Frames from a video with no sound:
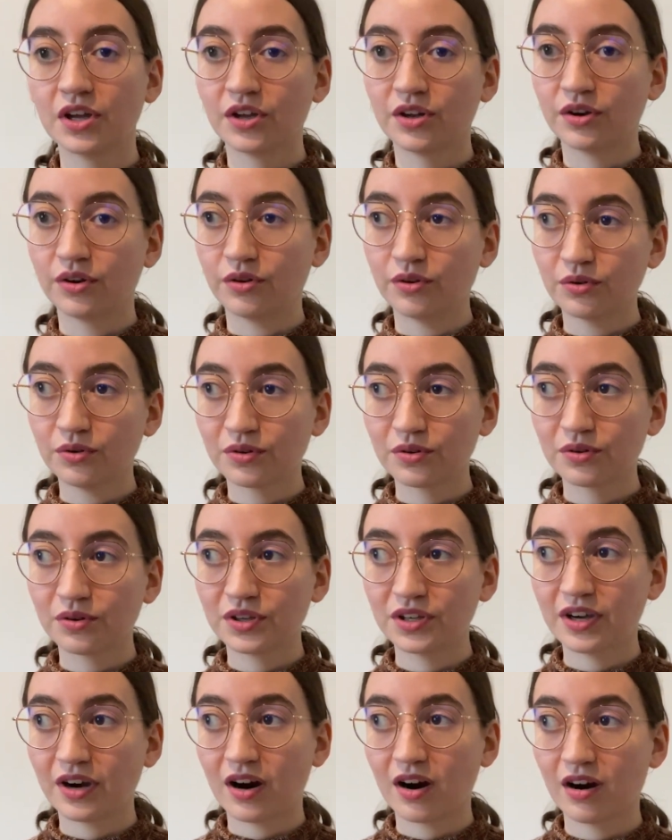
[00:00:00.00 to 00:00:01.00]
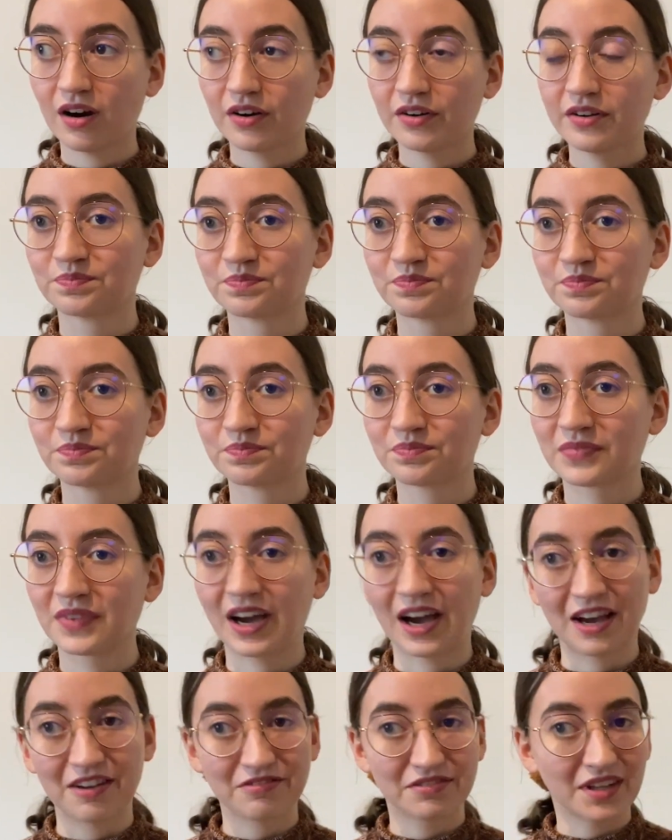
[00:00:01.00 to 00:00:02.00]
Noro yarn.
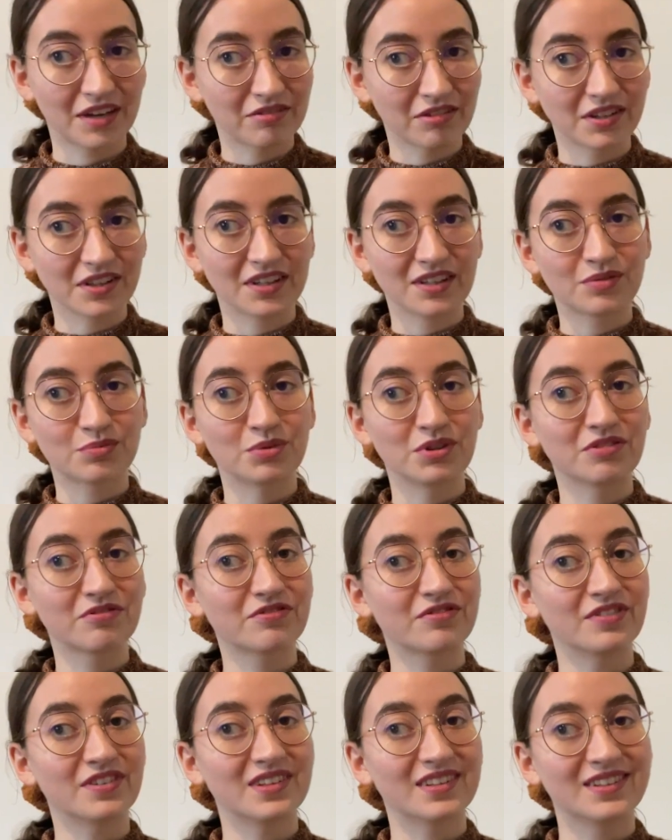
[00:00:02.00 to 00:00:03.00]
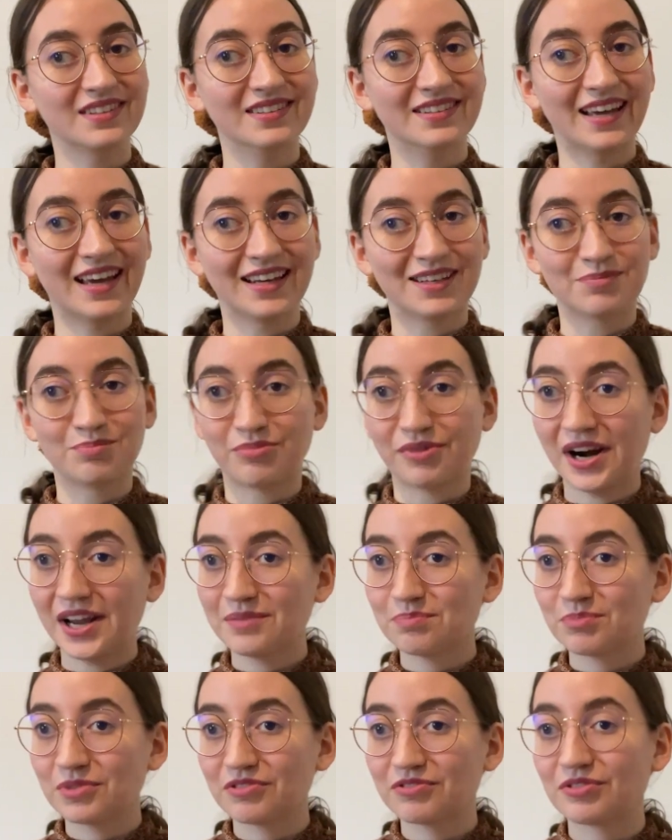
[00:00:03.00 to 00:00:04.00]
I've never knit with that brand
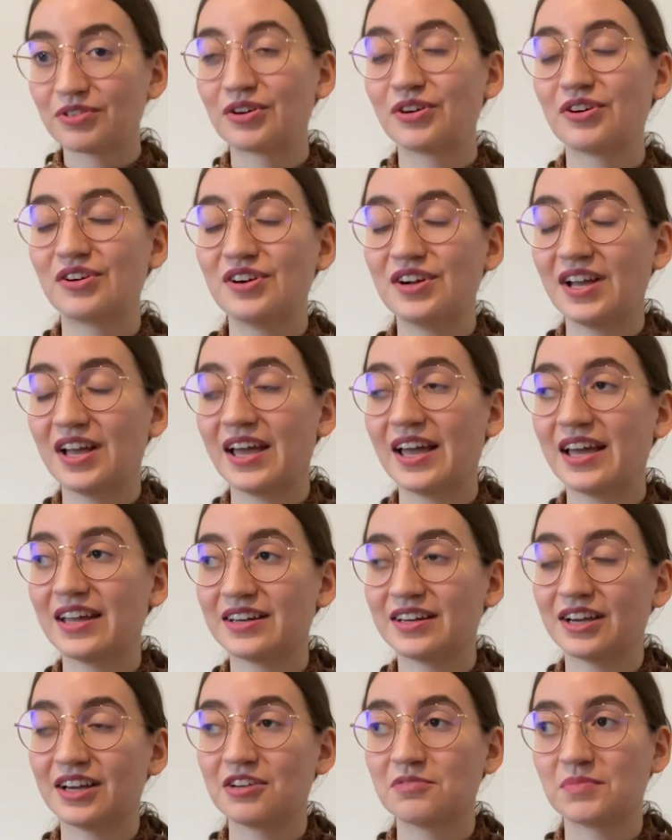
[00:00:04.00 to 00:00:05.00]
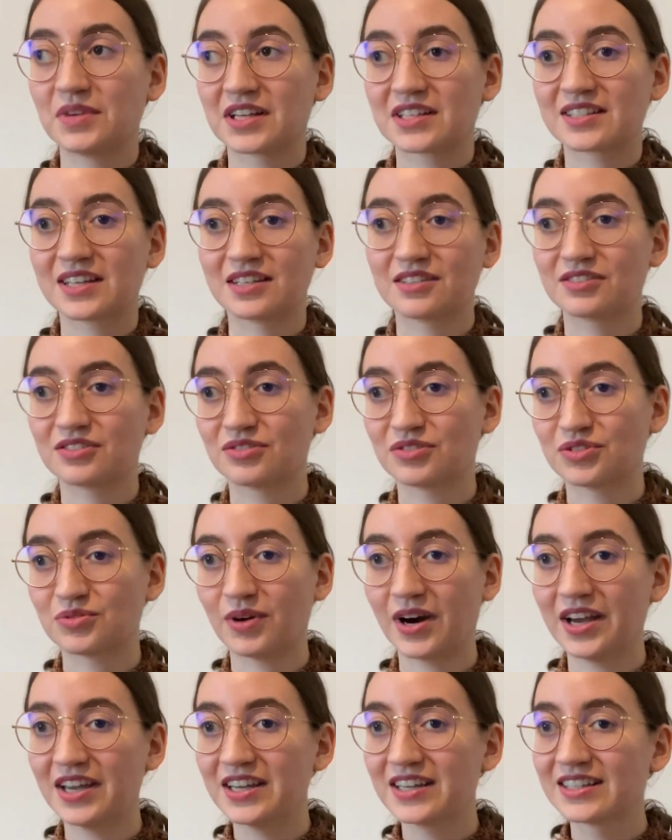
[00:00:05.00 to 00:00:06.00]
before and I'm excited to
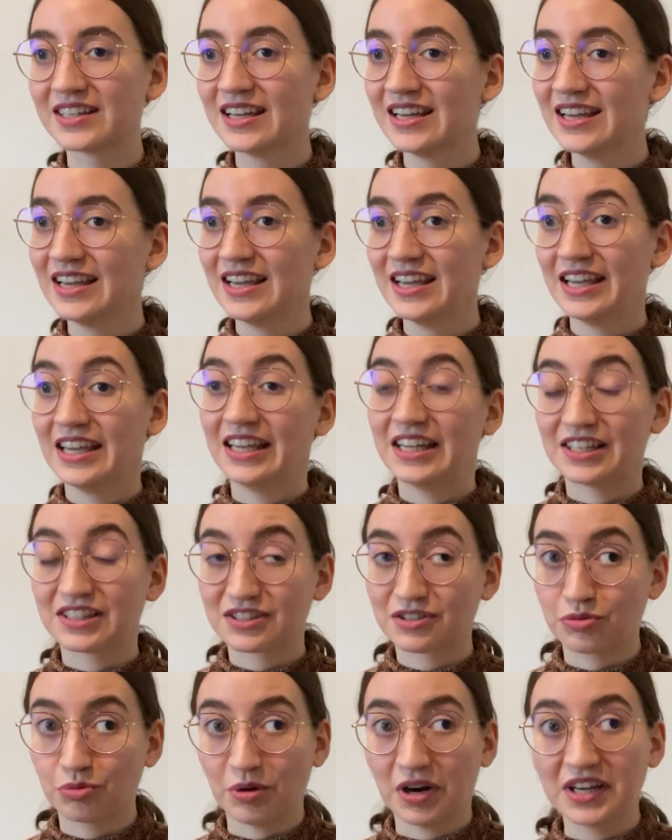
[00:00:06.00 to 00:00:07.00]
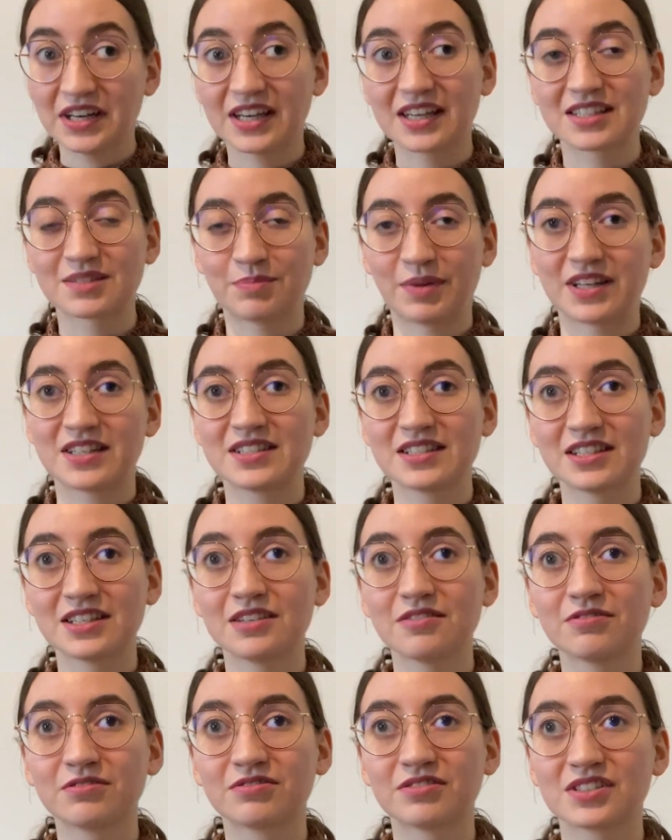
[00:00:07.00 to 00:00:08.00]
try it. It's quite
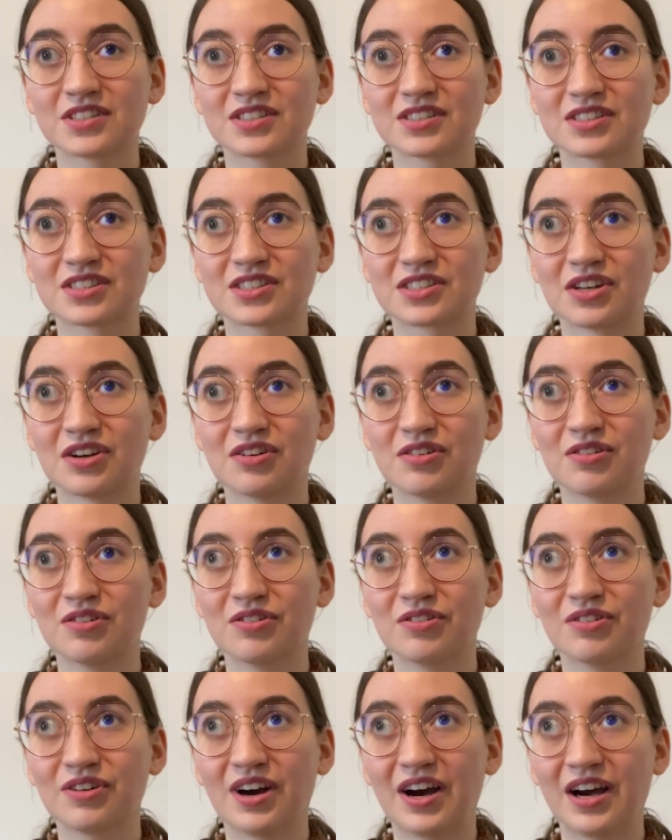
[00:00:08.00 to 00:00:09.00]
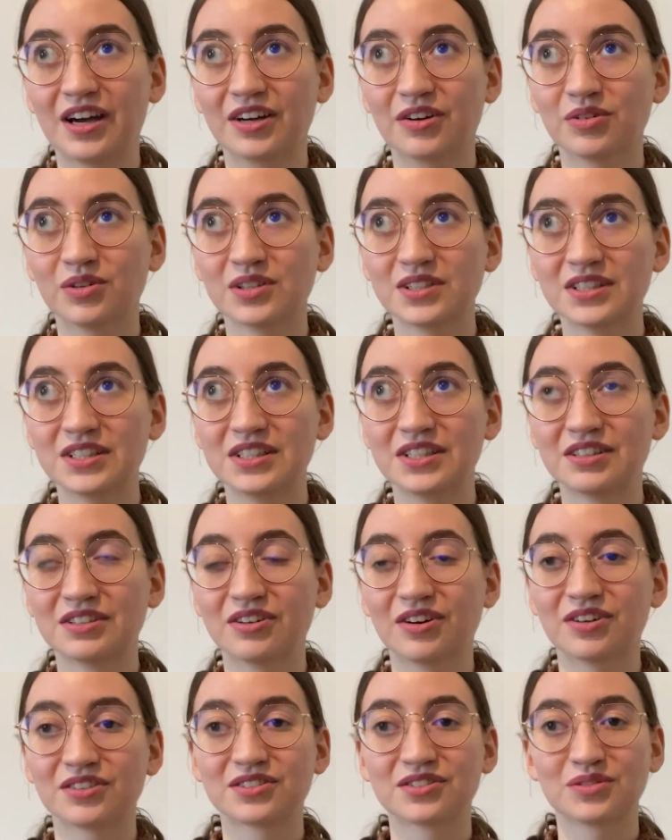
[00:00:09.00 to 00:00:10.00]
expensive, so I only
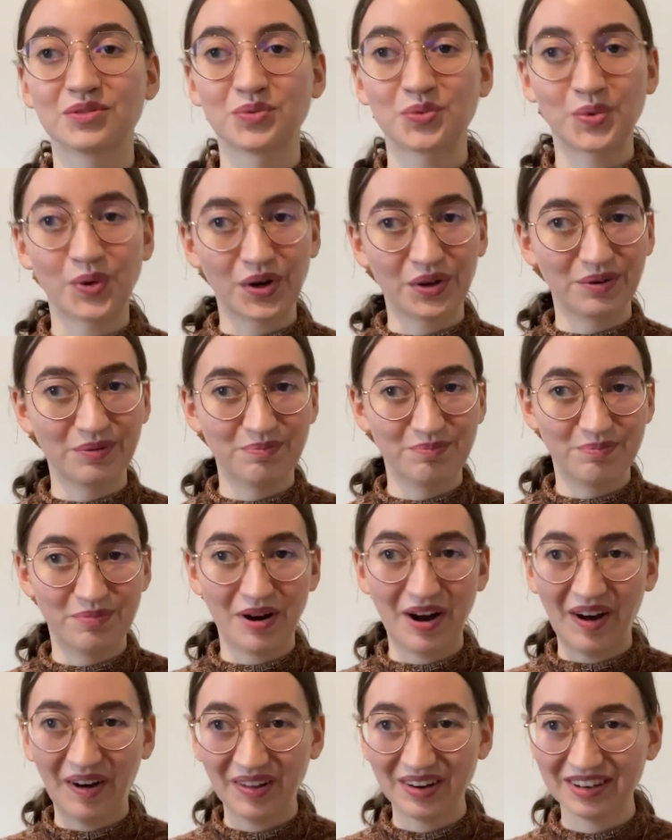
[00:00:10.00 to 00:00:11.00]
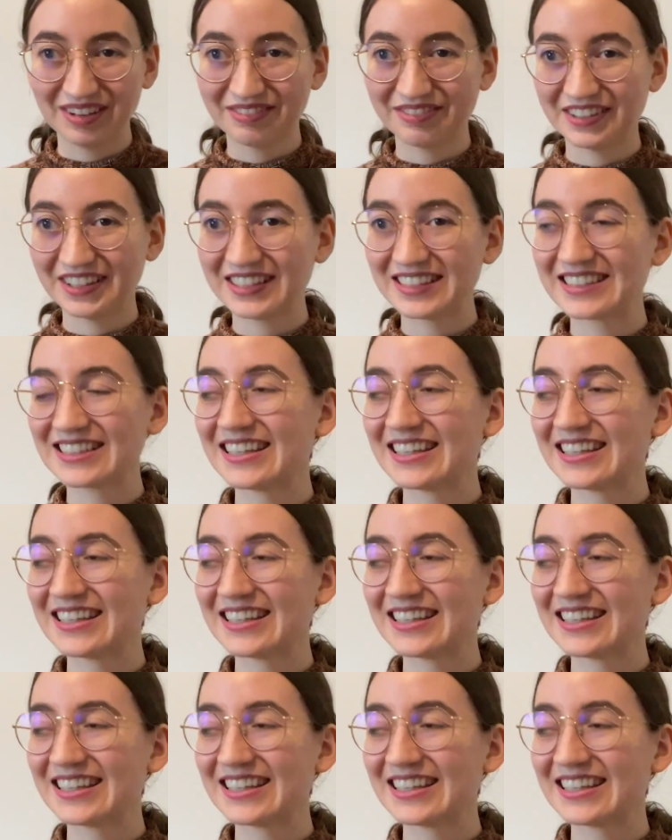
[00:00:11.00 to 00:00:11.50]
got 1 ball of it,